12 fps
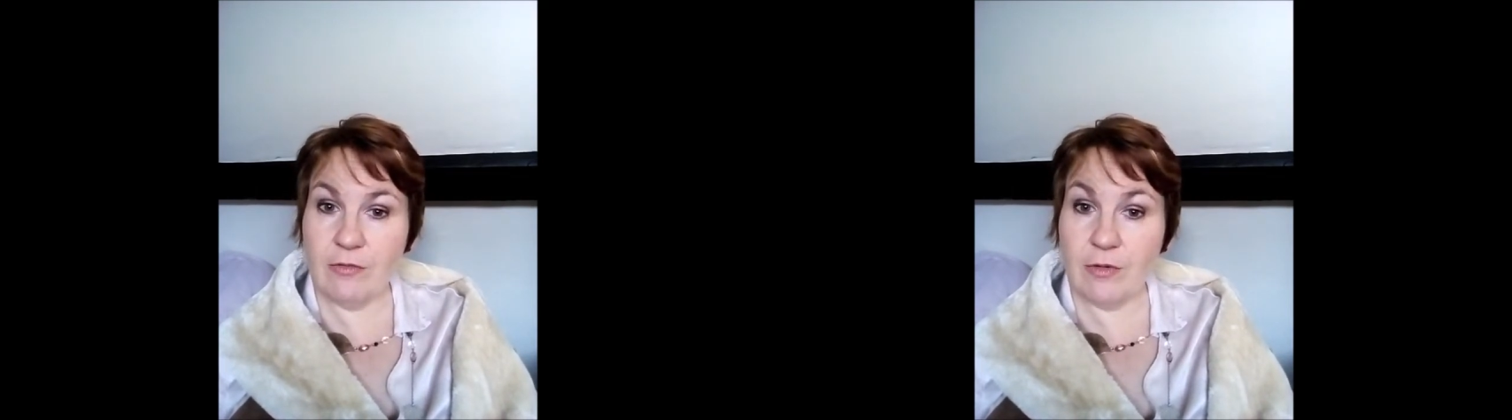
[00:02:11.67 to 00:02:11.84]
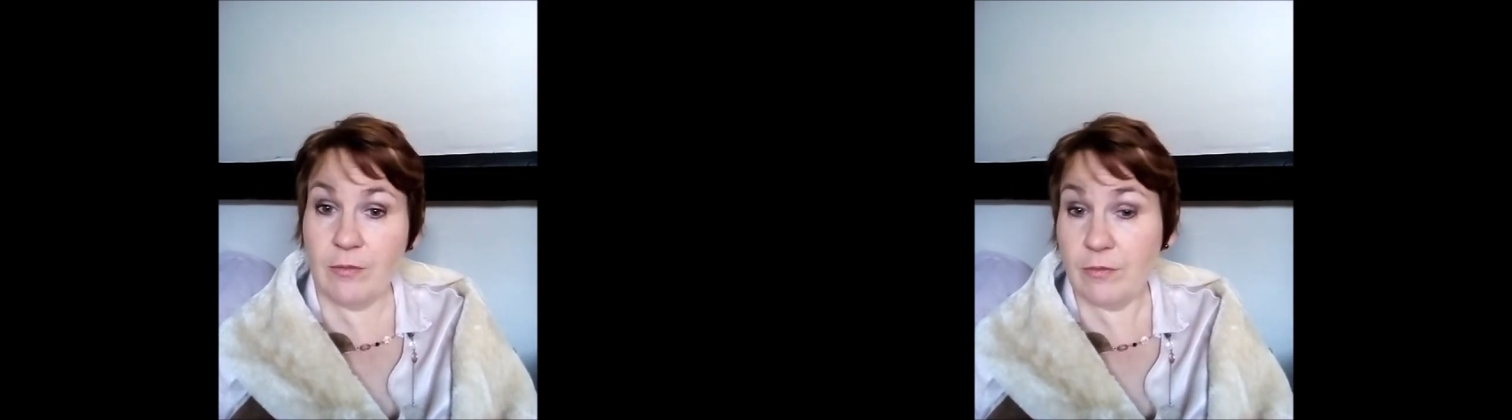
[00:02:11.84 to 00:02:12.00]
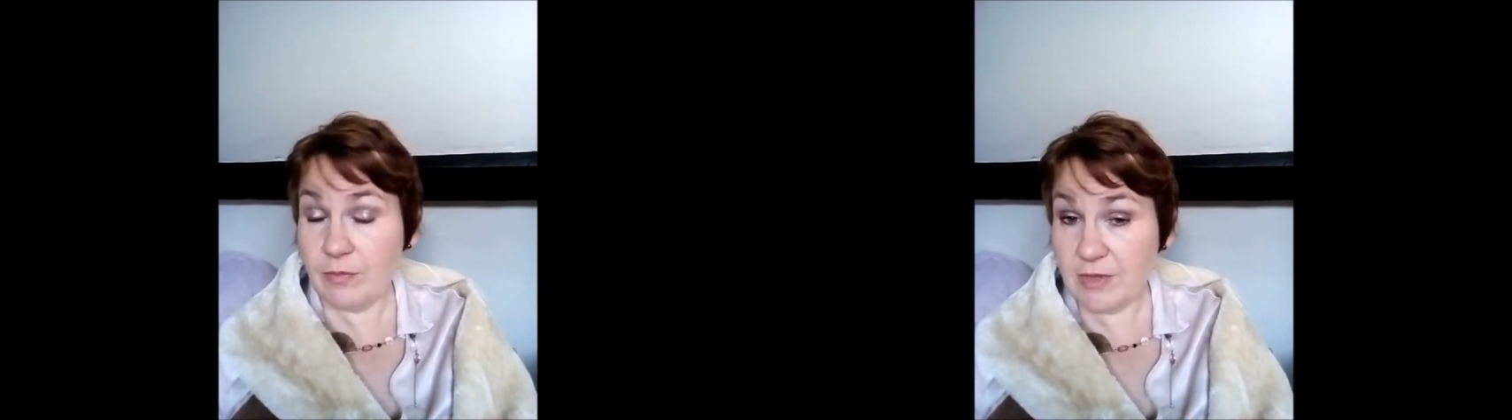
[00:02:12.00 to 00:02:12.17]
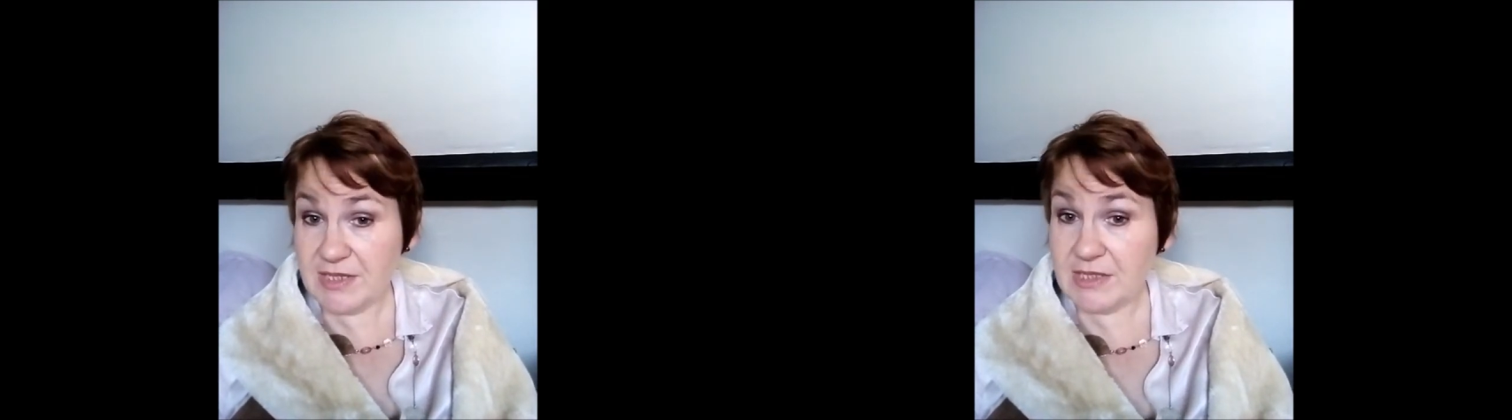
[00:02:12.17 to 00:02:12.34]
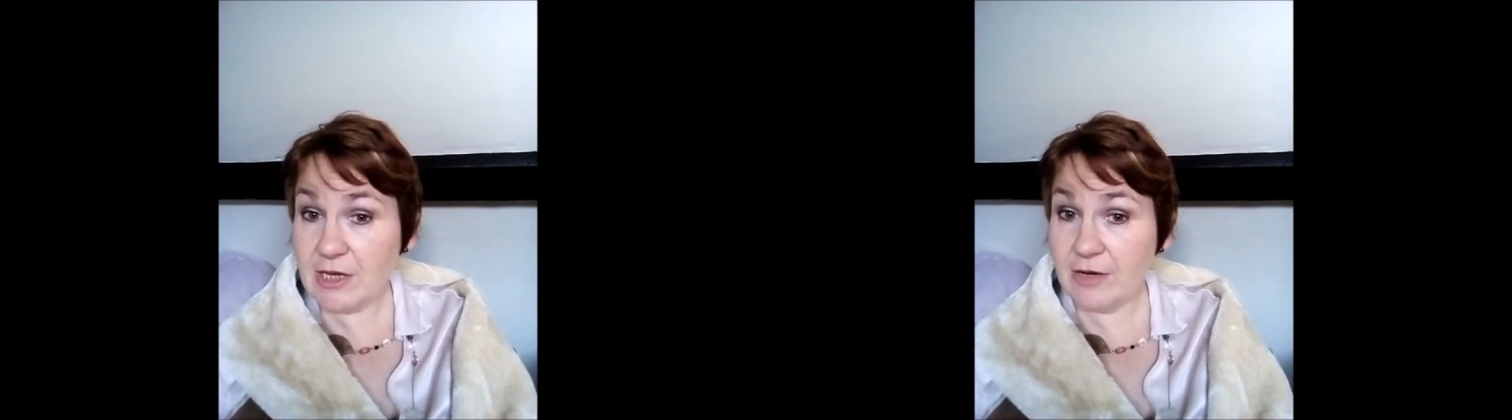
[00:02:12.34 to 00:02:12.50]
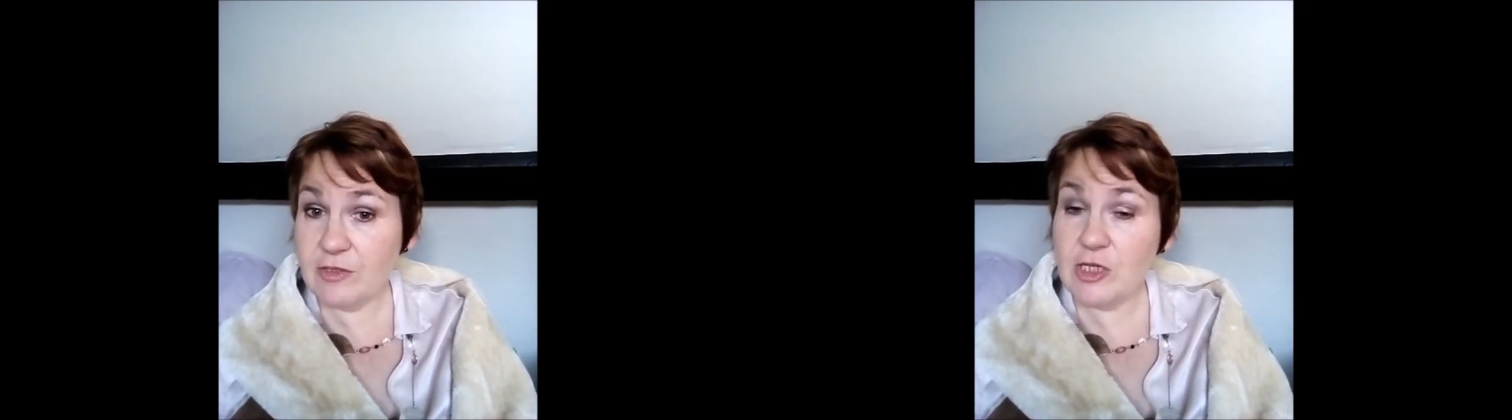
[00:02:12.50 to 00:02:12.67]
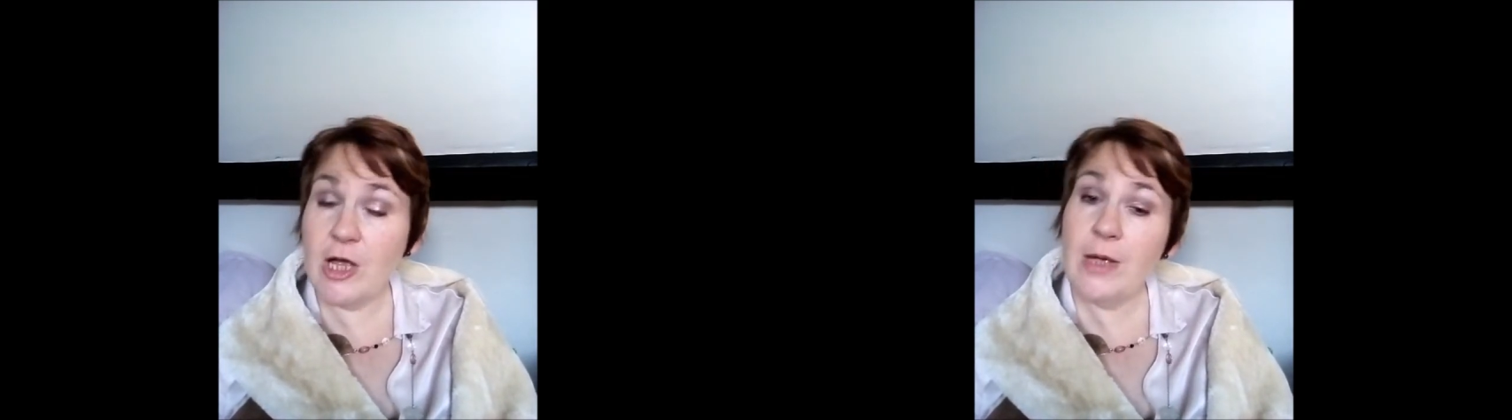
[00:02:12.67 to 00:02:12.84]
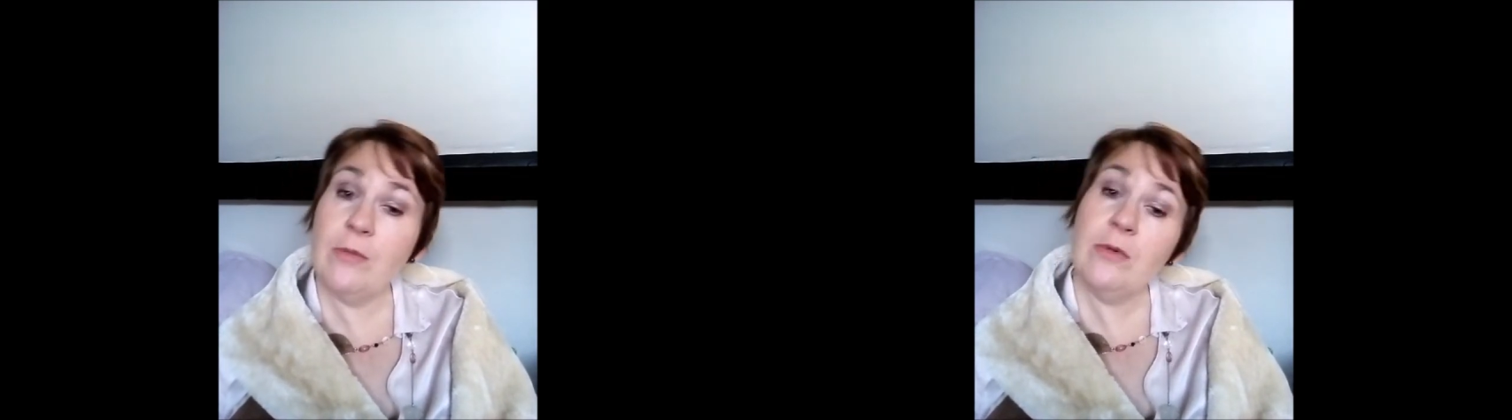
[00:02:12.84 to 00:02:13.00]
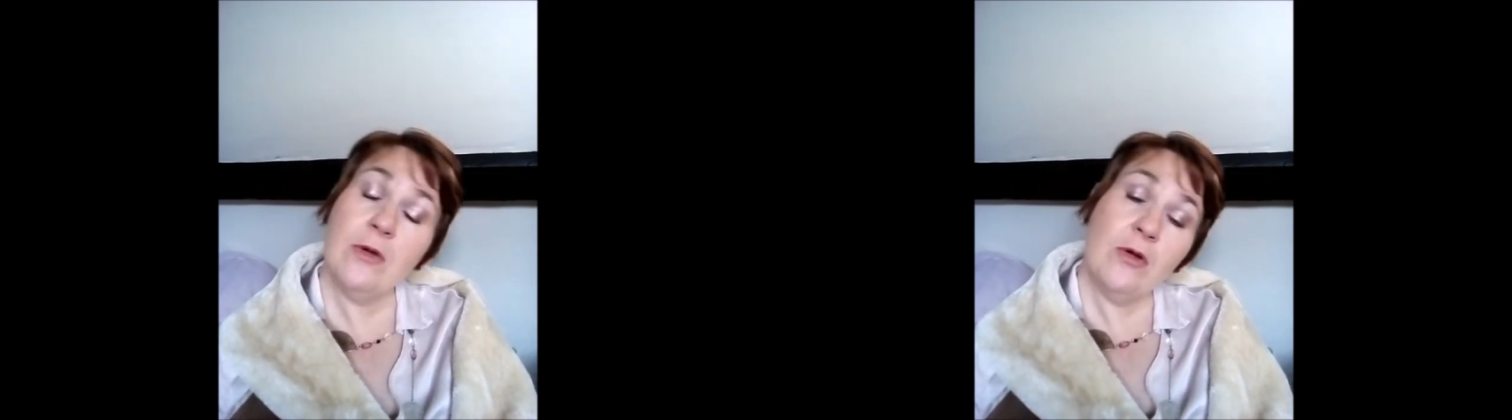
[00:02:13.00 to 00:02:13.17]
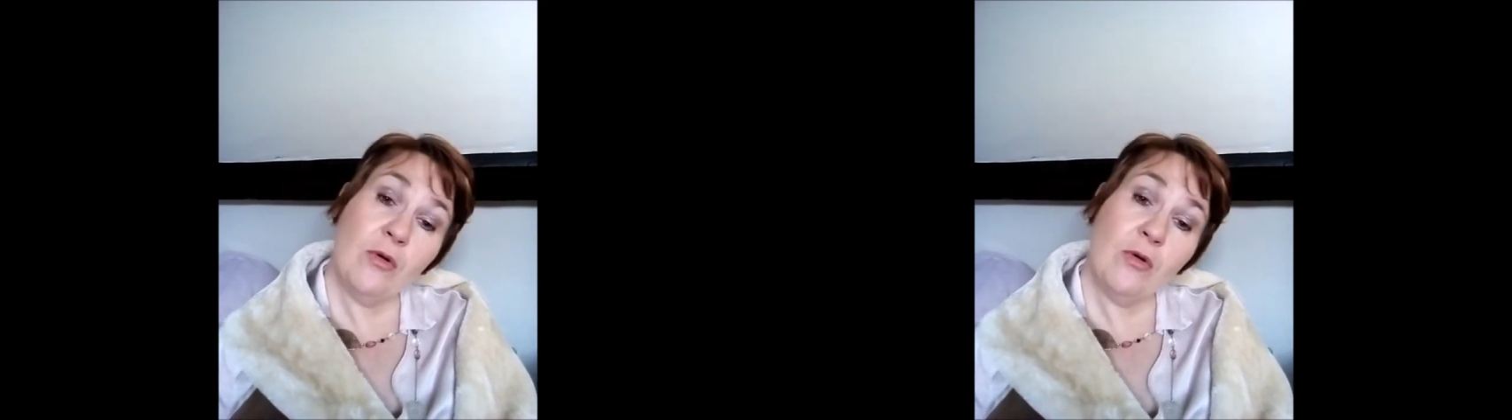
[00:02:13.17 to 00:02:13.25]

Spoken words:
from this lifetime